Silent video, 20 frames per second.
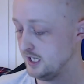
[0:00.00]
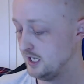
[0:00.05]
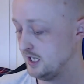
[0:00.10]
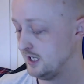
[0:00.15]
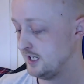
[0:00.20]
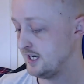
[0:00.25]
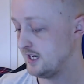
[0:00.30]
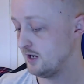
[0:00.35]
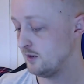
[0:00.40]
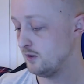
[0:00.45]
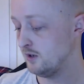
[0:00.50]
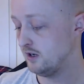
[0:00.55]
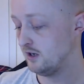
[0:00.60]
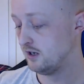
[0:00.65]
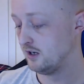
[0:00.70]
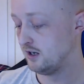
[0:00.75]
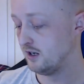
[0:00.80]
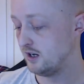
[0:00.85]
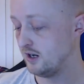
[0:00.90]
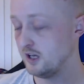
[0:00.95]
Now,
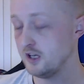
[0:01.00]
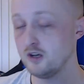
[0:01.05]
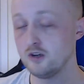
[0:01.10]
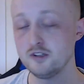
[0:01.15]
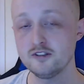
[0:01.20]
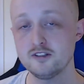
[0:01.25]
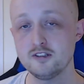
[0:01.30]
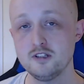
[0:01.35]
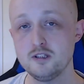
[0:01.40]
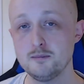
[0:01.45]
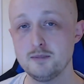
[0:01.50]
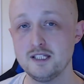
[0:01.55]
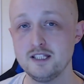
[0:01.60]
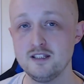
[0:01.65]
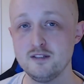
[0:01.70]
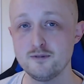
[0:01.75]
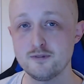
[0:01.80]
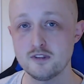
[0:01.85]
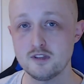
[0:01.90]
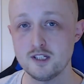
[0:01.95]
I honestly
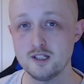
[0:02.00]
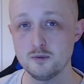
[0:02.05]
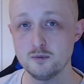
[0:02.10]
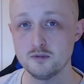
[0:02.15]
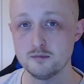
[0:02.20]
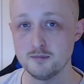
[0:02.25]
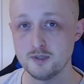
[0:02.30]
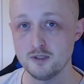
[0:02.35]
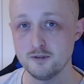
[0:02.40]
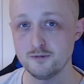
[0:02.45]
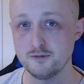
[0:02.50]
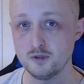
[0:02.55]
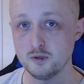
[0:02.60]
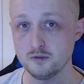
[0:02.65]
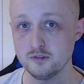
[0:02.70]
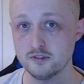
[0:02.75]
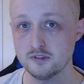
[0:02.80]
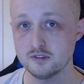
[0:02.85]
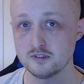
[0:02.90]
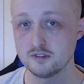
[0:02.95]
believe that it was my fault,
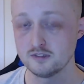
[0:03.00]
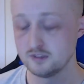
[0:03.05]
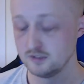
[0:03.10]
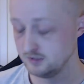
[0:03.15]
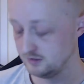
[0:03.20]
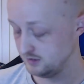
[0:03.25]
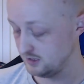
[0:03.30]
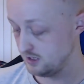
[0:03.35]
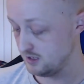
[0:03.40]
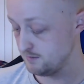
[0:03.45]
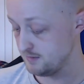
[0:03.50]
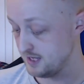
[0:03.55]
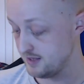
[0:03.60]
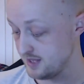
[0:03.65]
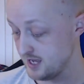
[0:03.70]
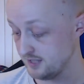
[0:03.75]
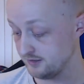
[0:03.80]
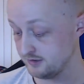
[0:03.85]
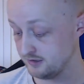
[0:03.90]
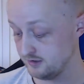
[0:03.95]
and
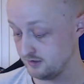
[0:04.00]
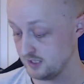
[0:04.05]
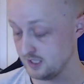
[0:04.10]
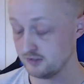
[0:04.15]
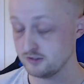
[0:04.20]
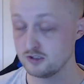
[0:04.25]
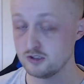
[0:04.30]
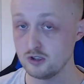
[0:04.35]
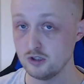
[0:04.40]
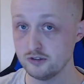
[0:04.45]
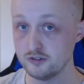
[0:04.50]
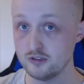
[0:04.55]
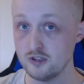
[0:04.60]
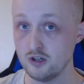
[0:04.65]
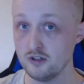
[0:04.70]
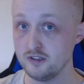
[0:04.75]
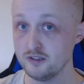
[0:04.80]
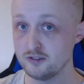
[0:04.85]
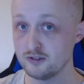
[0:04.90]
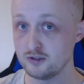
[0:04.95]
that's God
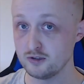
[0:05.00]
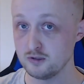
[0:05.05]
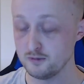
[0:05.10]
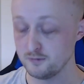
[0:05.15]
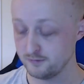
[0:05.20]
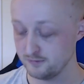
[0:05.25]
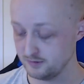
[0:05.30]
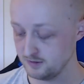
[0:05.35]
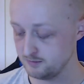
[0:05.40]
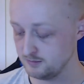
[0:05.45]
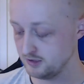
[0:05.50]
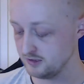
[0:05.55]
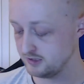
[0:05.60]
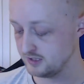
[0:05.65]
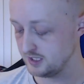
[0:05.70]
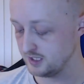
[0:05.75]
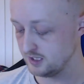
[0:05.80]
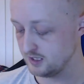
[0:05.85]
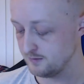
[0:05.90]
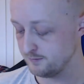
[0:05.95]
honest truth. I'm not
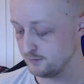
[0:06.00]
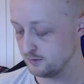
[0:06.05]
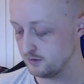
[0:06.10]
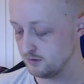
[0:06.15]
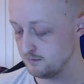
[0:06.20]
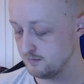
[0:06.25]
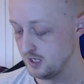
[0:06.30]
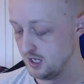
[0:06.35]
sticking up for them.